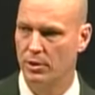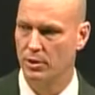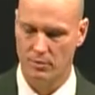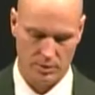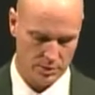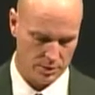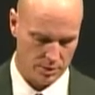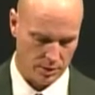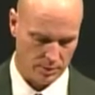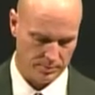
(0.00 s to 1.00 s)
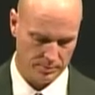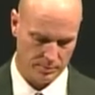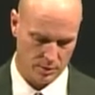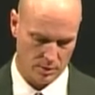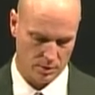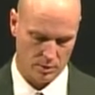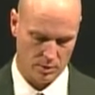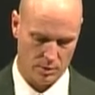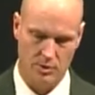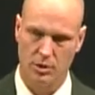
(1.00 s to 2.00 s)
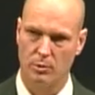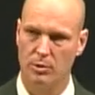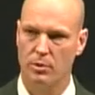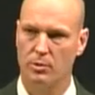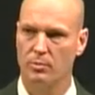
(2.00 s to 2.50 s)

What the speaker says: give you share with you